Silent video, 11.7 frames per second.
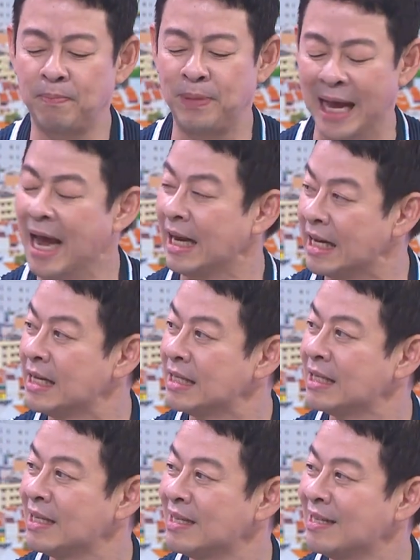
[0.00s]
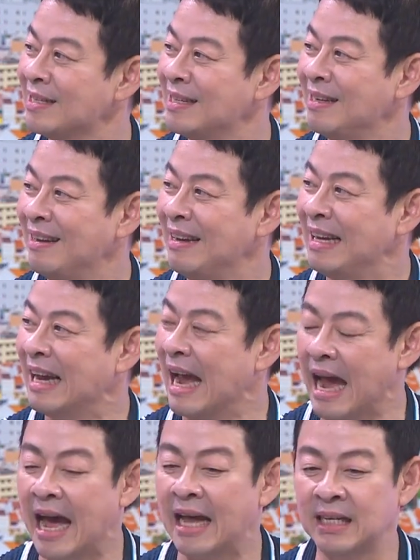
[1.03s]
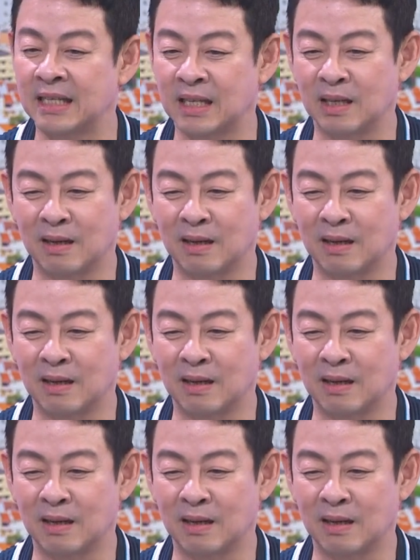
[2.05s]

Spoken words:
pianist and